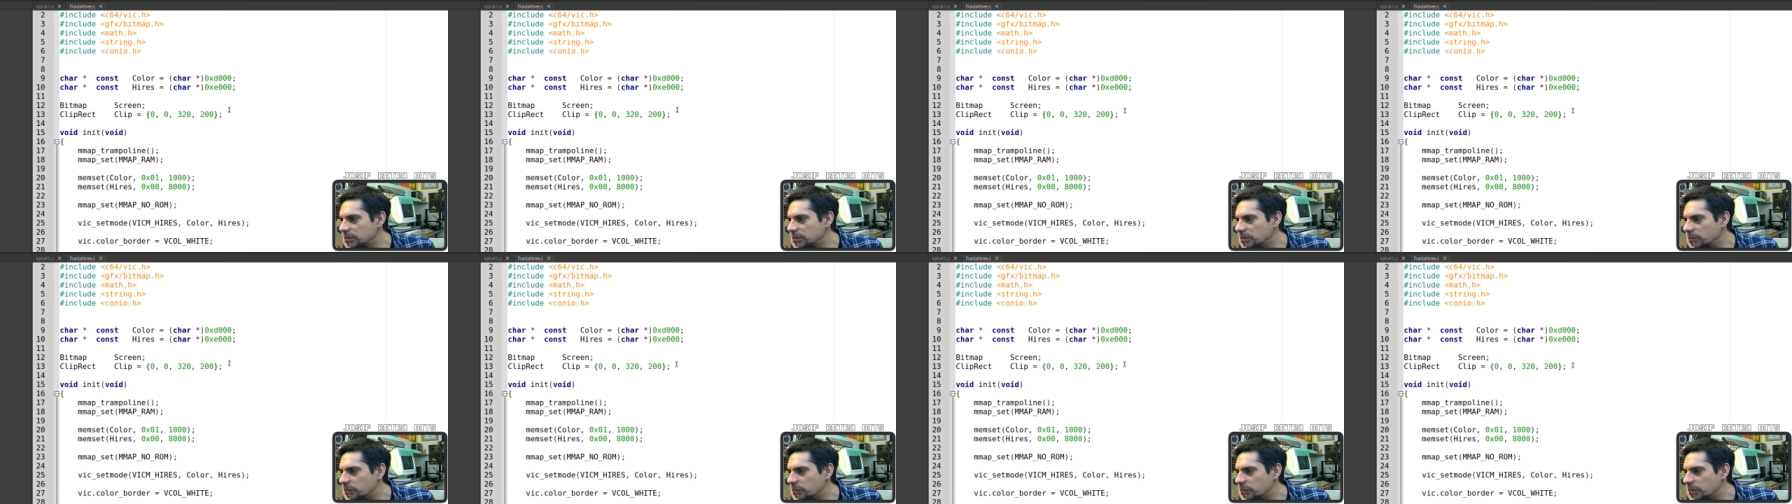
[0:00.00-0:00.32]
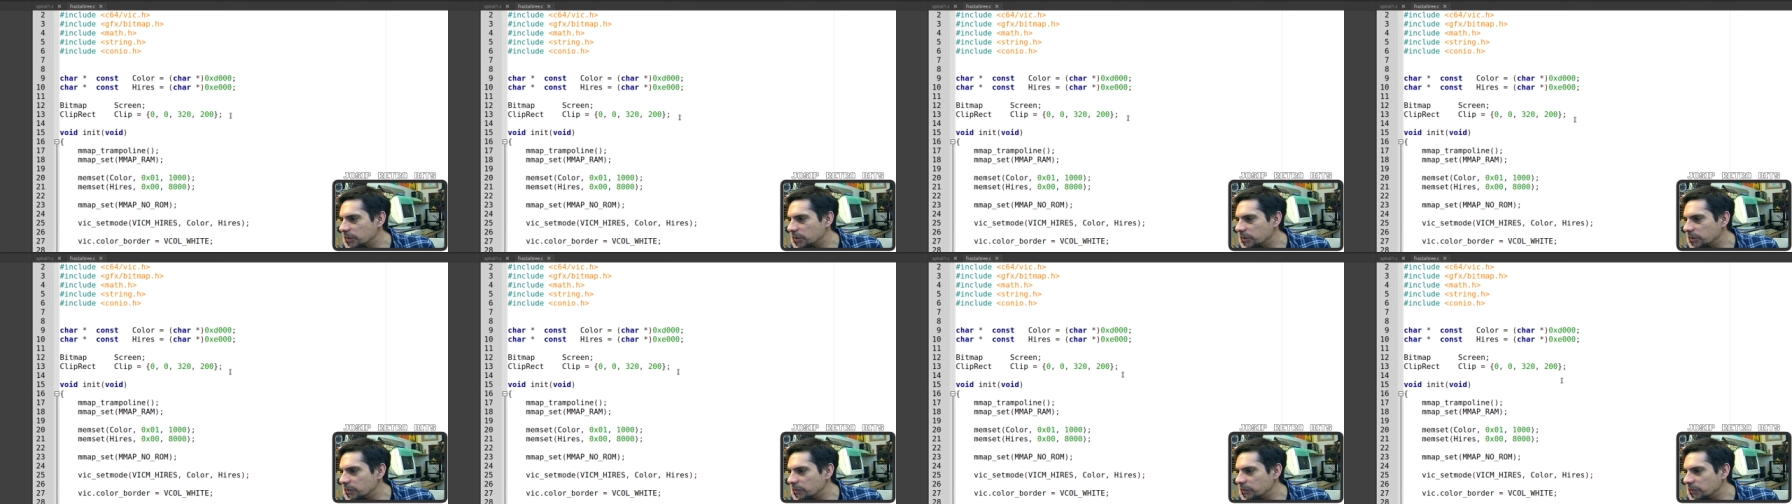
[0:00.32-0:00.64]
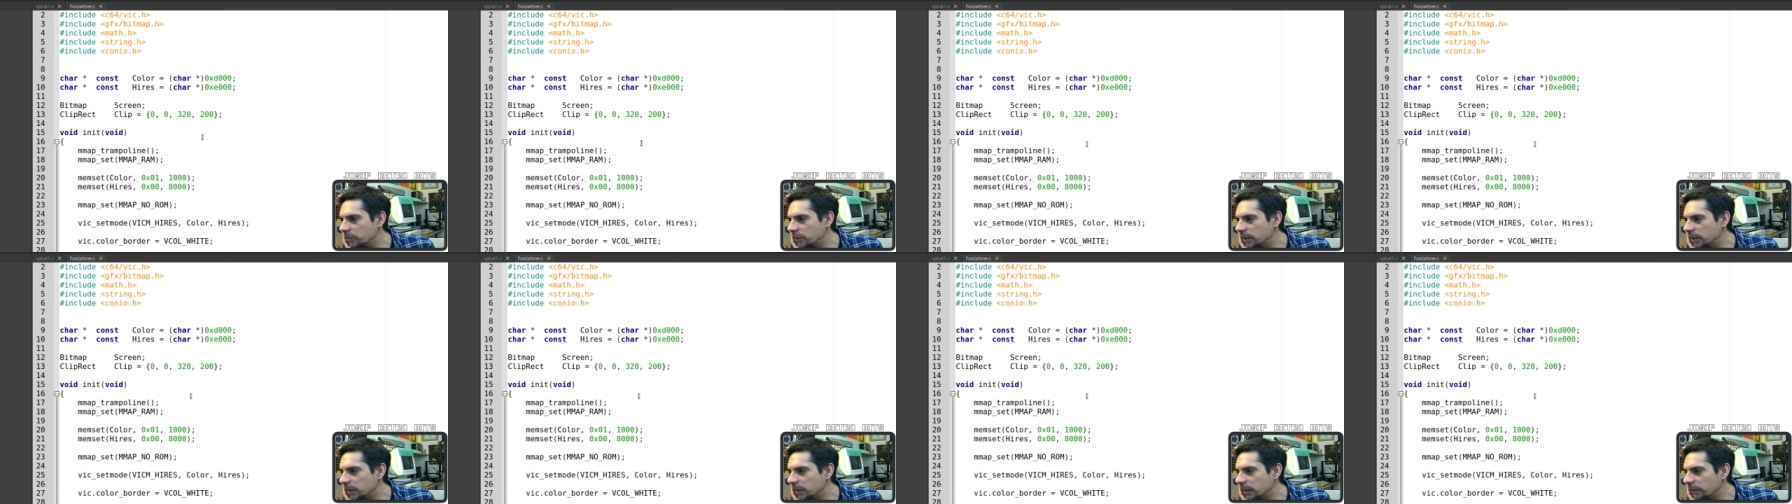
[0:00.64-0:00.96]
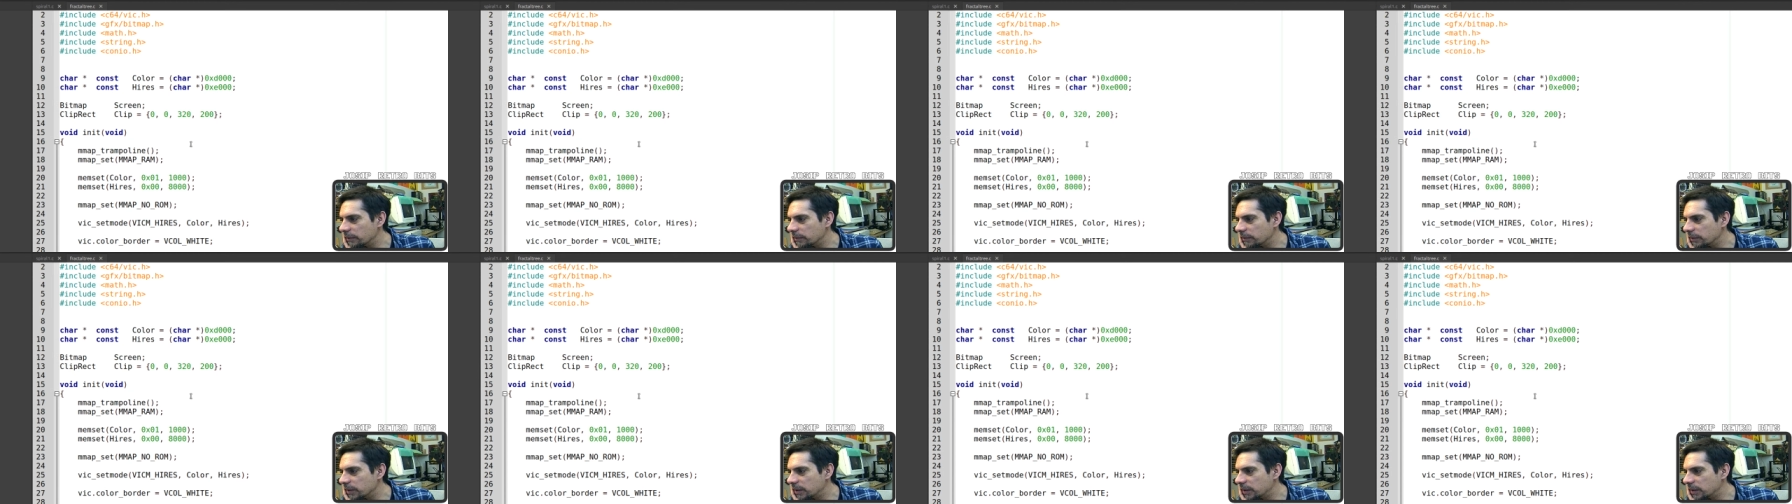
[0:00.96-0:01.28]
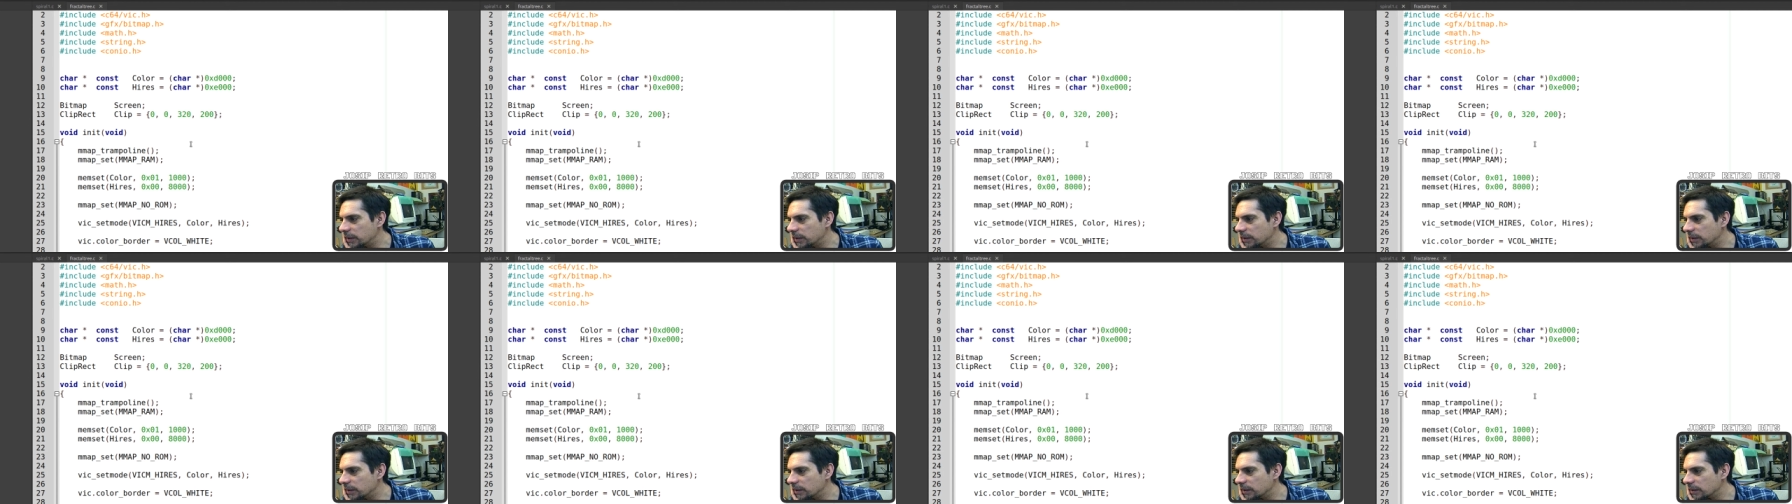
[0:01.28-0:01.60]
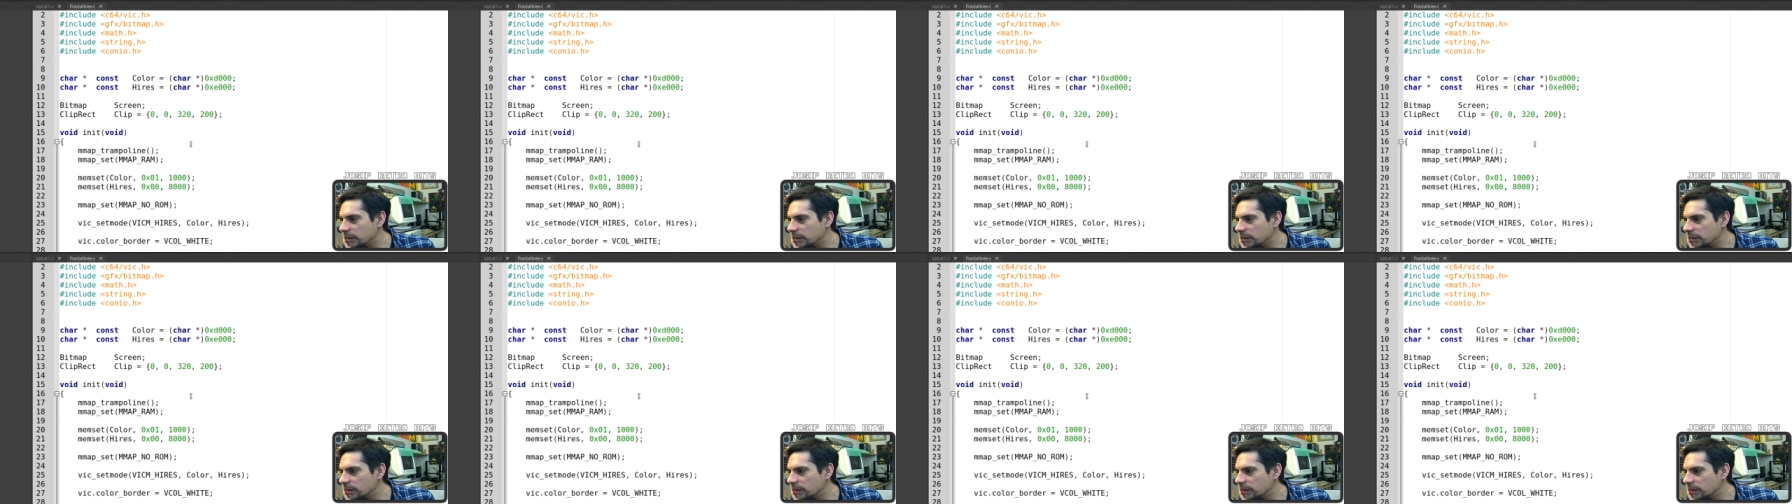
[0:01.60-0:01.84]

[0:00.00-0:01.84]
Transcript: what do we have here?